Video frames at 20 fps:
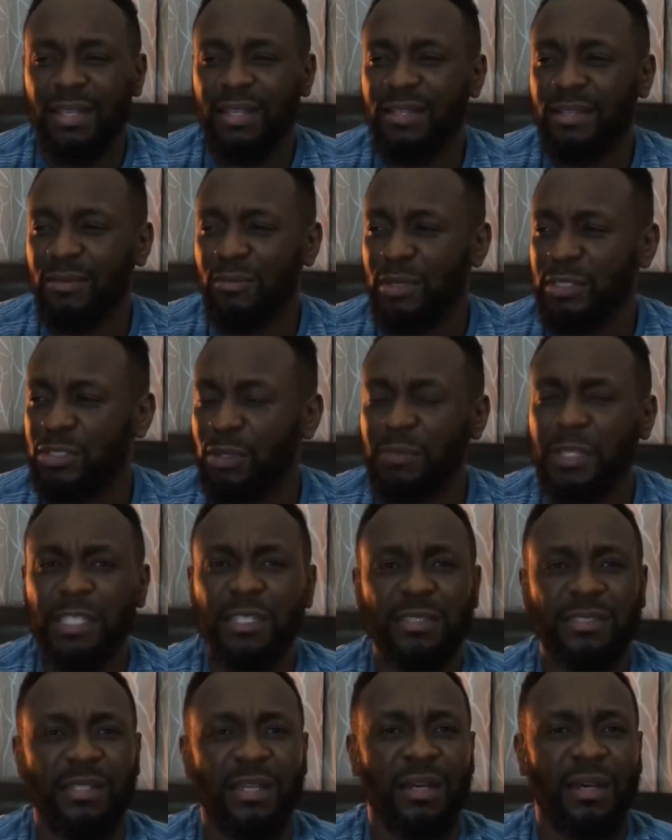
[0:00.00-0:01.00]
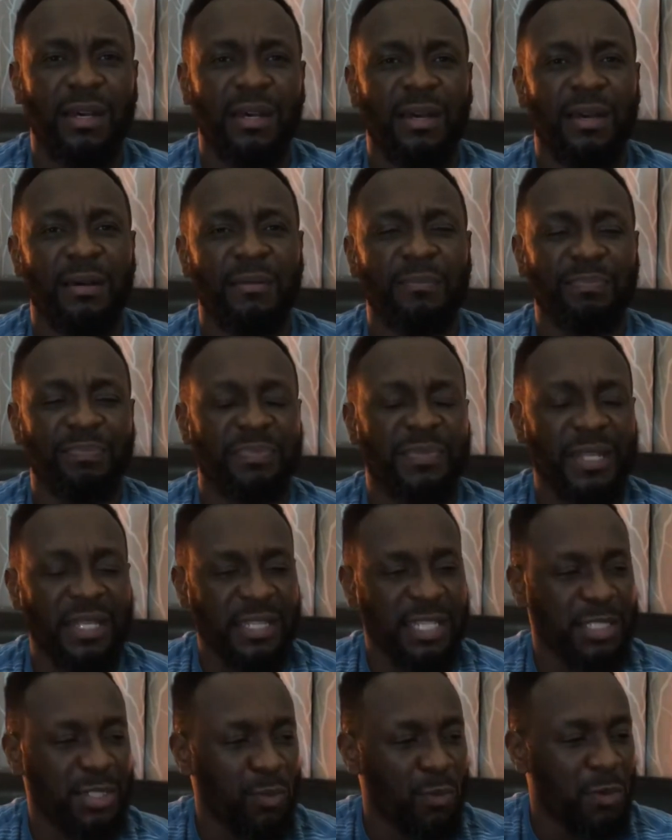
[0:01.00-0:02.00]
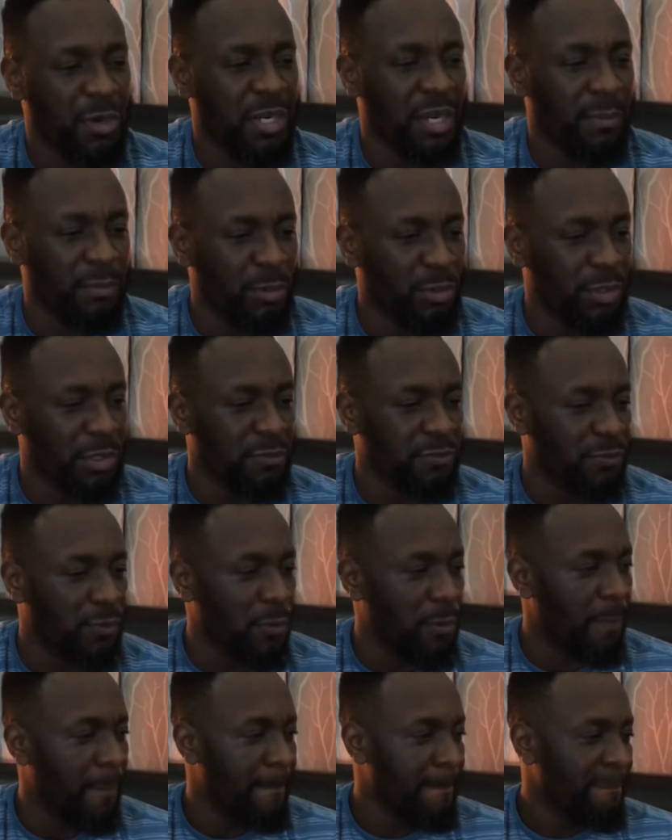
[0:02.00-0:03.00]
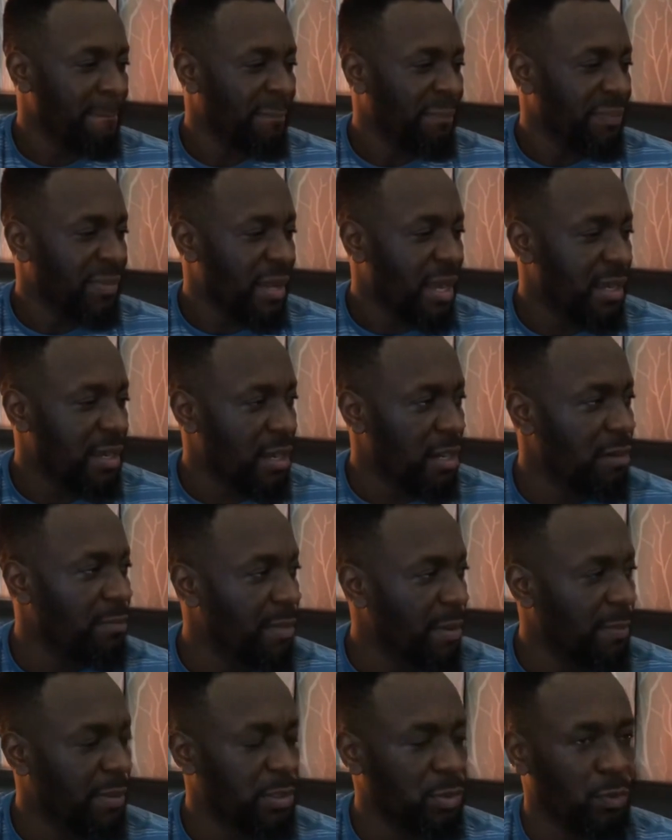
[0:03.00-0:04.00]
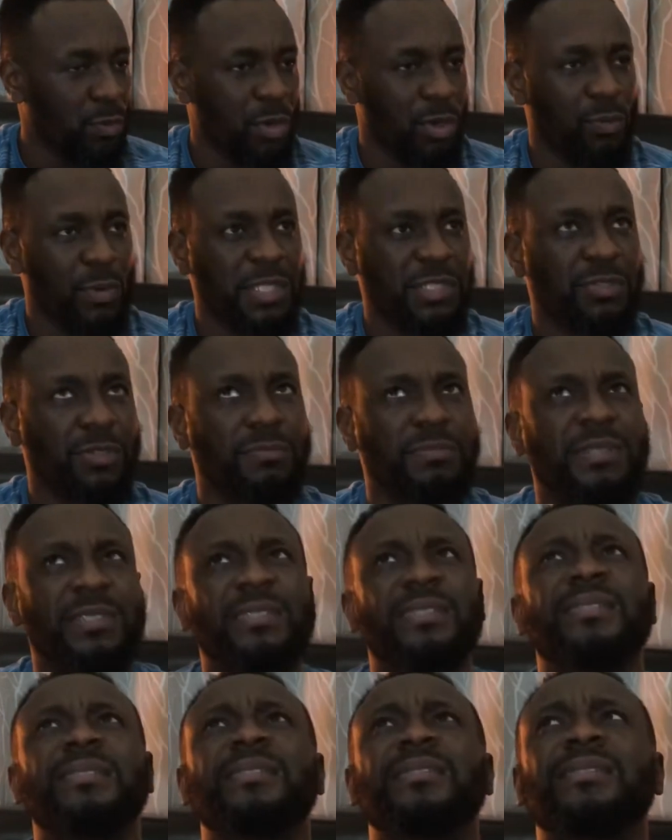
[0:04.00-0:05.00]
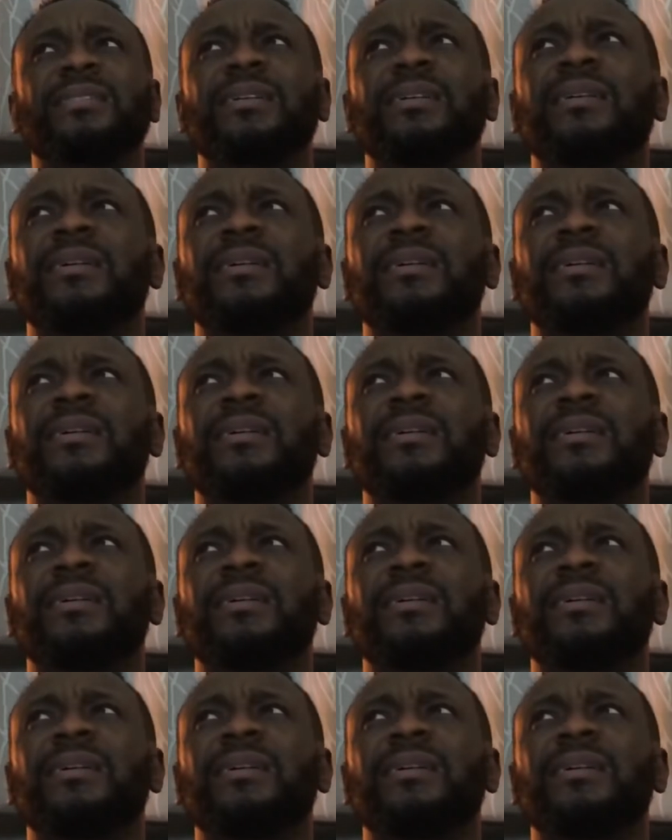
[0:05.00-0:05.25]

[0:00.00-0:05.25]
when something is, there's a word I'm looking for. I can't remember the word. When something is,